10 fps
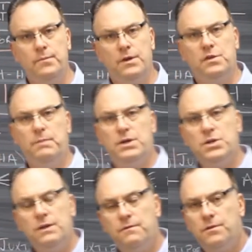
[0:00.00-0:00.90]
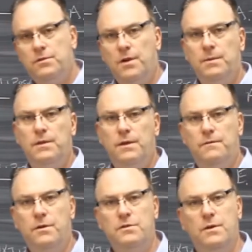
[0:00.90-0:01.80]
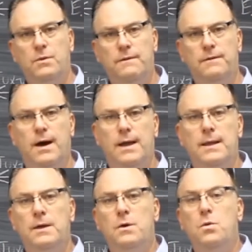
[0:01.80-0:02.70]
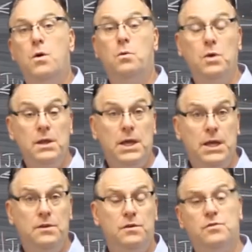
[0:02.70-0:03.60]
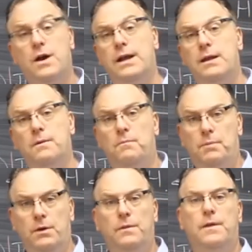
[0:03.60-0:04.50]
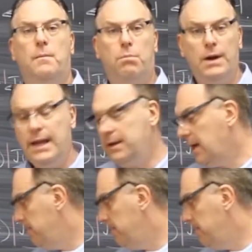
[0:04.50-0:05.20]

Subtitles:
especially for some of the folks that we've got who are really into trying to build their brand